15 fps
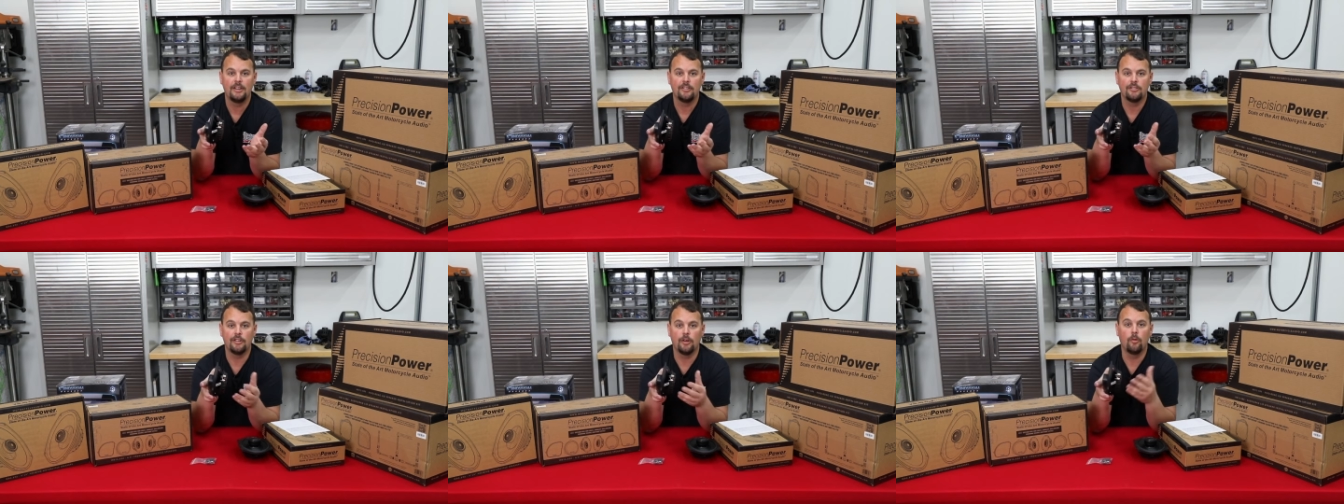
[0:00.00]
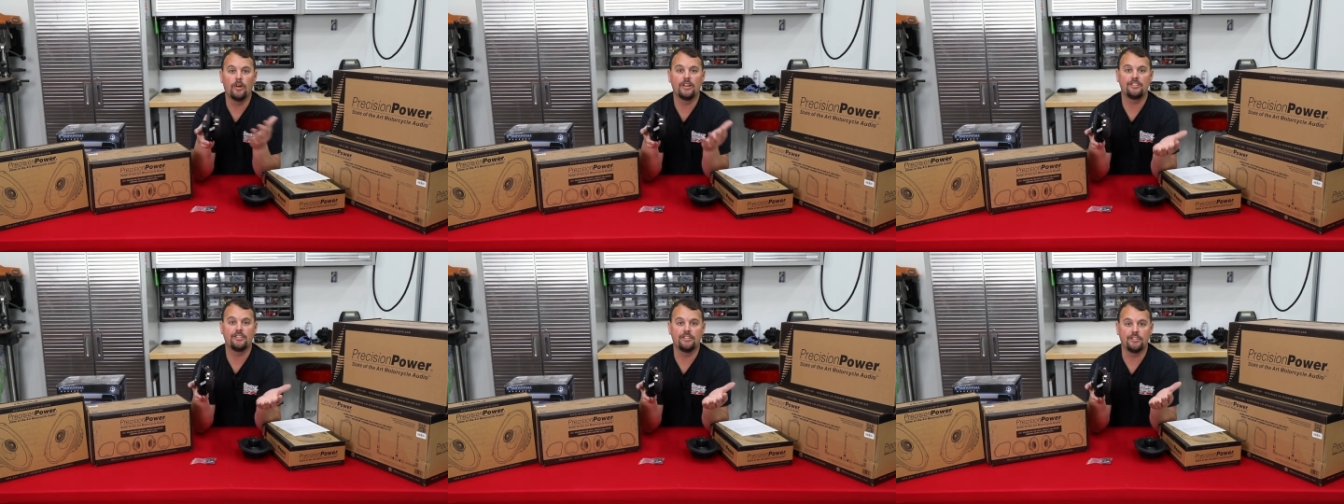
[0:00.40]
So
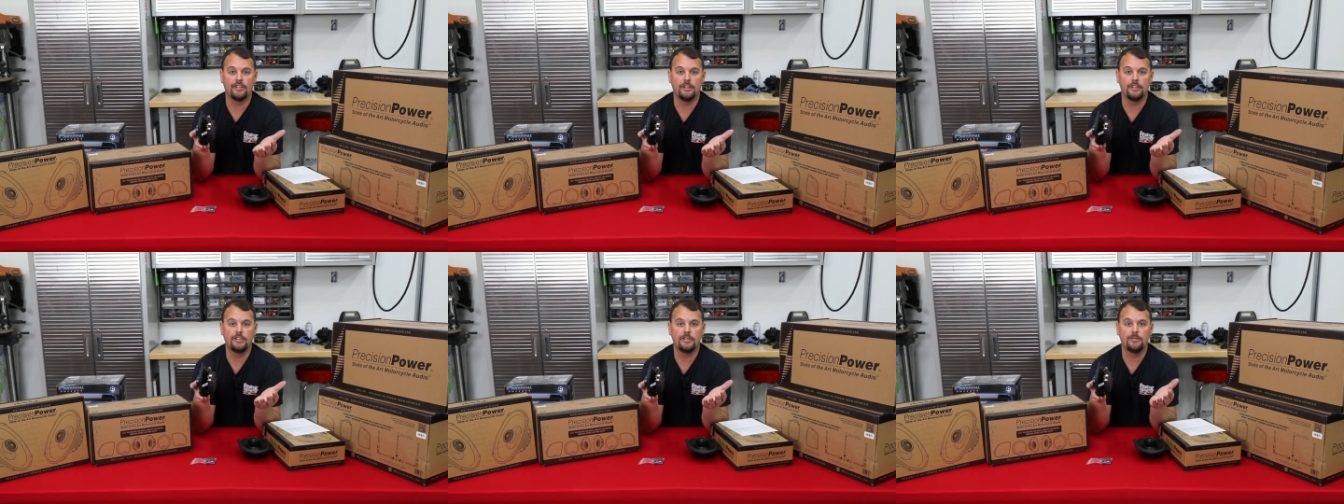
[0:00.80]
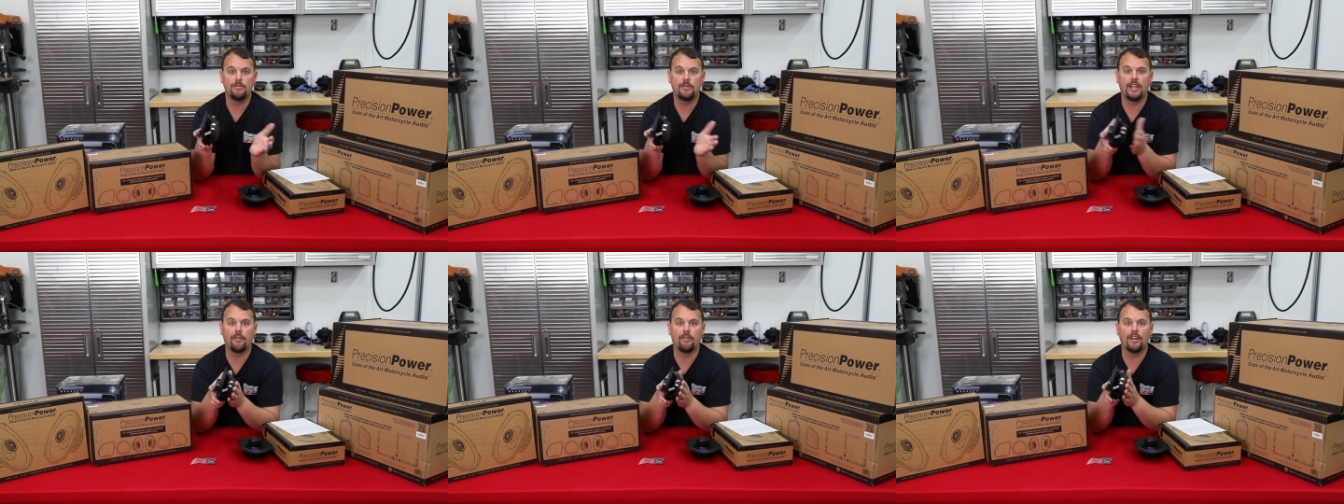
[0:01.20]
what's the solution?
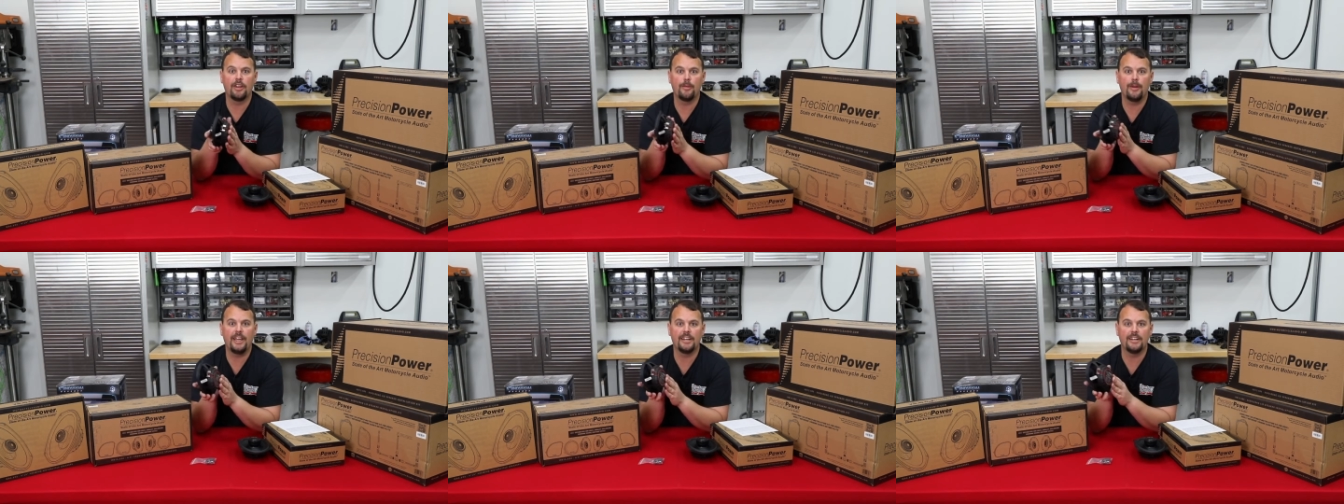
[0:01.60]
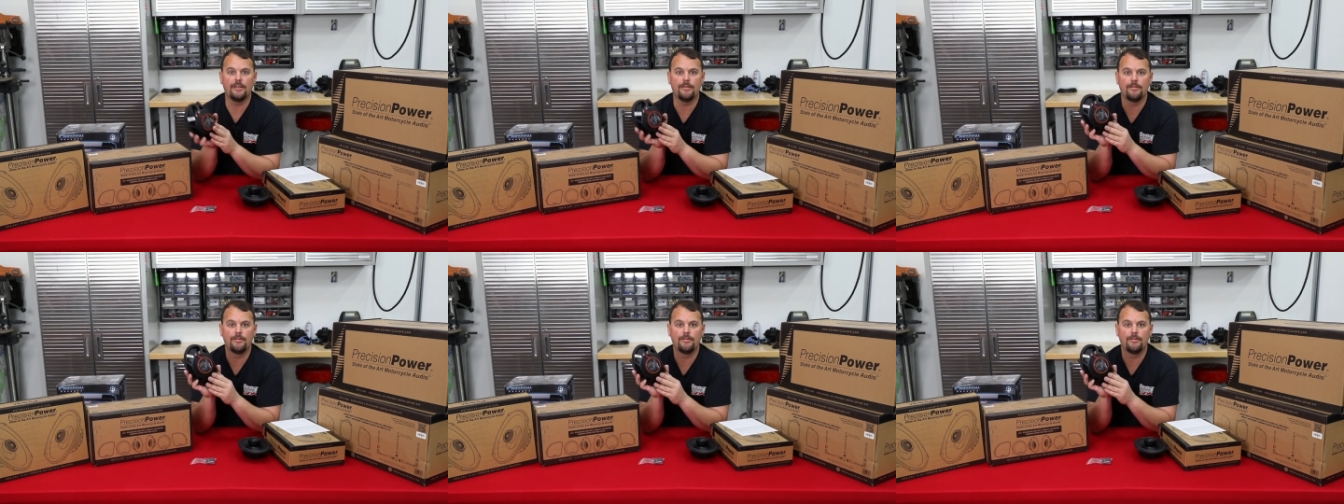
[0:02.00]
Get rid of the magnet.